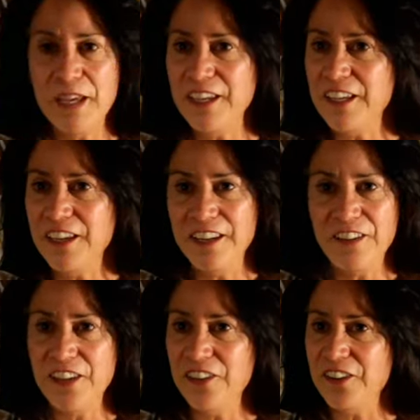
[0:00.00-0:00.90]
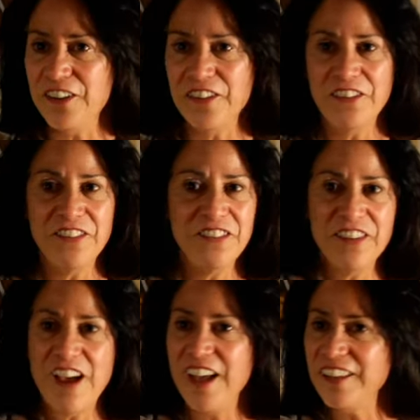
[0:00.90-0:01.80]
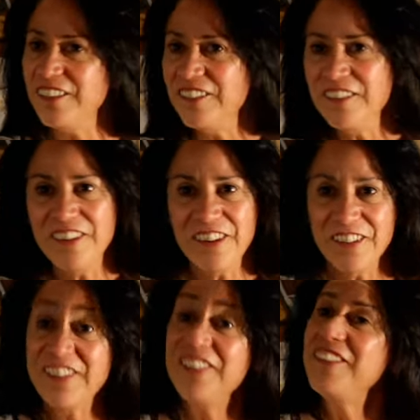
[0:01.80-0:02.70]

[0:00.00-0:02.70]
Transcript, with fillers: making kiddie theater here. This is not, you know, this